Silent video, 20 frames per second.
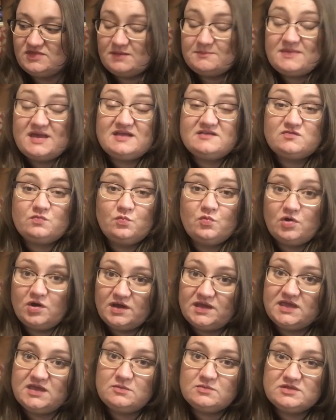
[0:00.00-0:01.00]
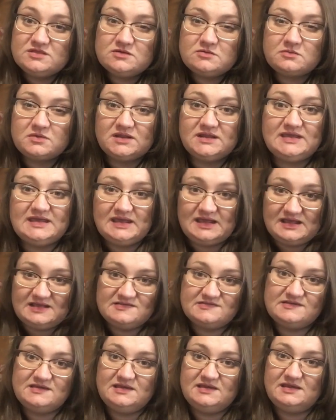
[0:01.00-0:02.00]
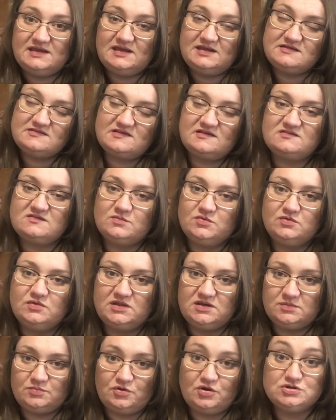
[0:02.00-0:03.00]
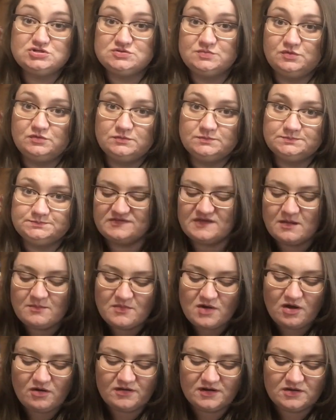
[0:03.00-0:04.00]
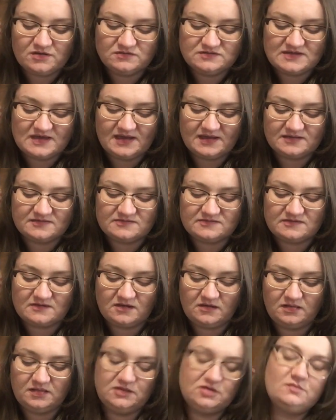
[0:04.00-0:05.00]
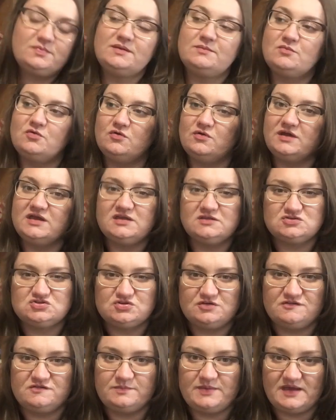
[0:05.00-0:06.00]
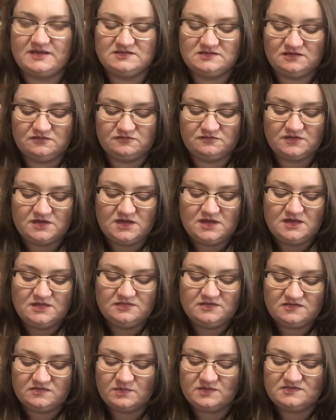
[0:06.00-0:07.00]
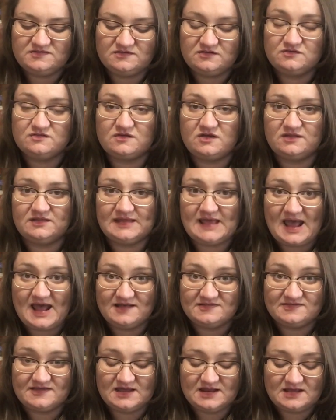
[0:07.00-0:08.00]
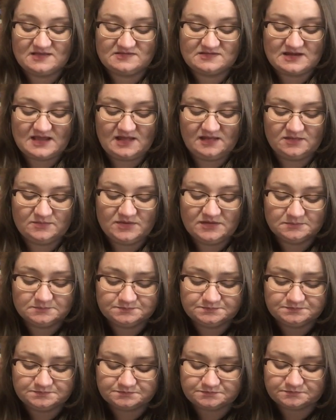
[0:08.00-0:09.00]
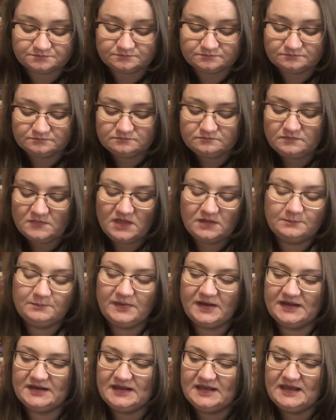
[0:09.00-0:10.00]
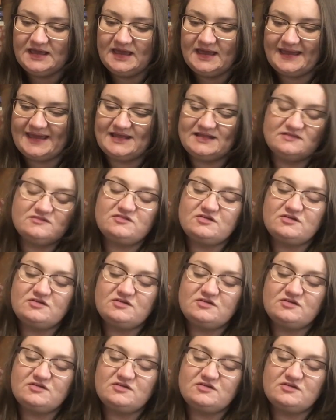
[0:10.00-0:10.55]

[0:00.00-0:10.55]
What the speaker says: makes working with it really easy and accessible and approachable. Some oracle decks are a little bit more introspective. This one still certainly has that as an element, but it